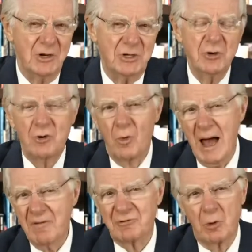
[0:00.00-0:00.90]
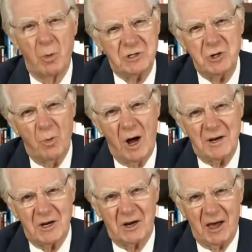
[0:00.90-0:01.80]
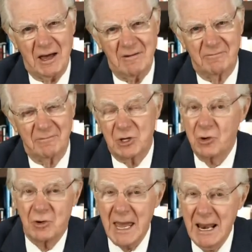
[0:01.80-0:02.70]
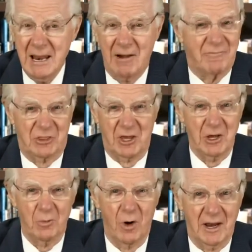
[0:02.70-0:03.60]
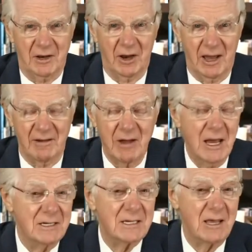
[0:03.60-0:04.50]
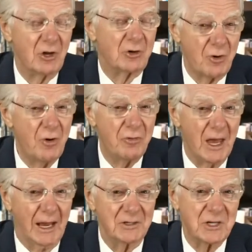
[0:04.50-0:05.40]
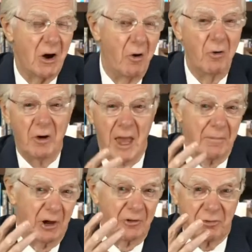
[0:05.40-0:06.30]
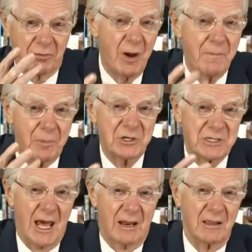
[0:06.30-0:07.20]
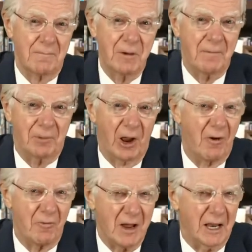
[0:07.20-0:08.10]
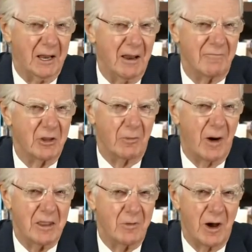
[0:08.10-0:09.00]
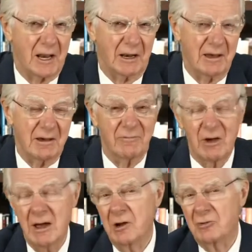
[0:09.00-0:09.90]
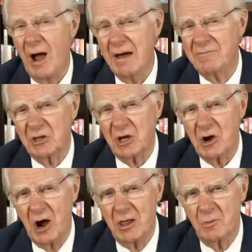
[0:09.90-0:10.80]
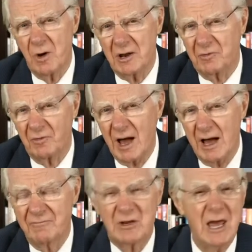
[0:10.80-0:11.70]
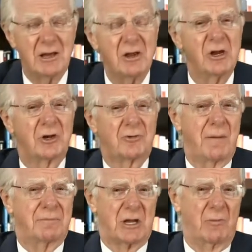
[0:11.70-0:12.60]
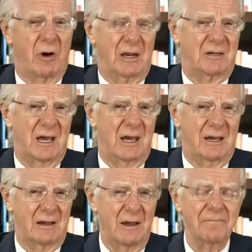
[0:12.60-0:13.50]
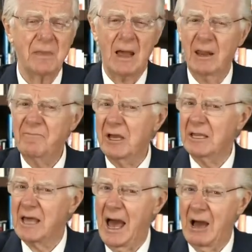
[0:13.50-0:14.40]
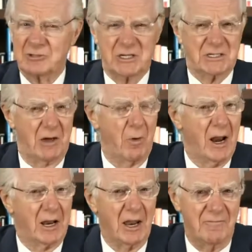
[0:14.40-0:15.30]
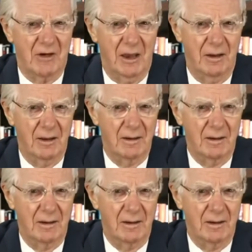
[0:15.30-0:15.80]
Do you go after what you want in life? Do you get everything you want in life? See, the truth is, only about 3% of the people are really living the way they want to live driving the car they want to drive, taking the trips they want to take, living in the houses they want to live in.